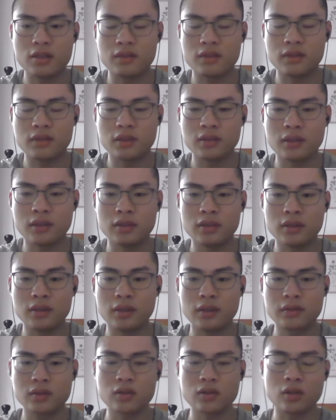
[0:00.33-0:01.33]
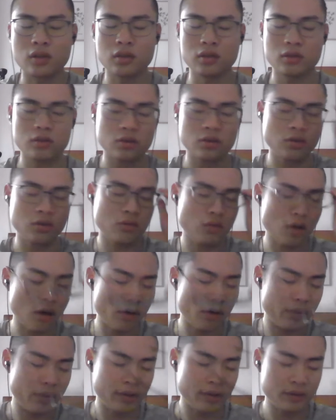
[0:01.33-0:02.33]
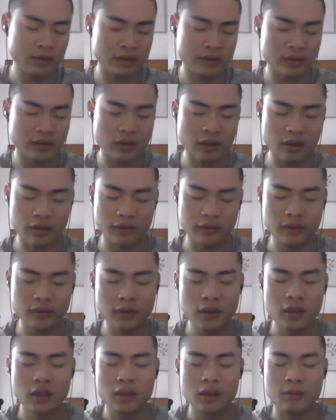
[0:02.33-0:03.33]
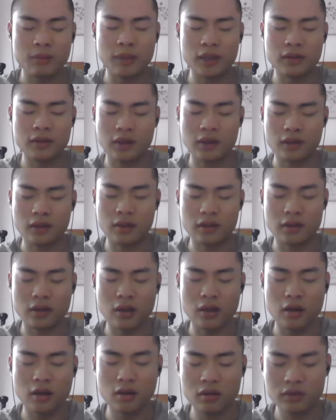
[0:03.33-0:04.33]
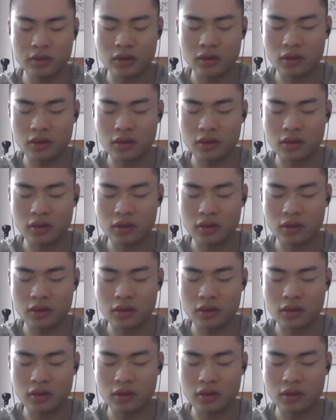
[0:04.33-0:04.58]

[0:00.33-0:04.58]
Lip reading: the data is called will query your stuff, but there are also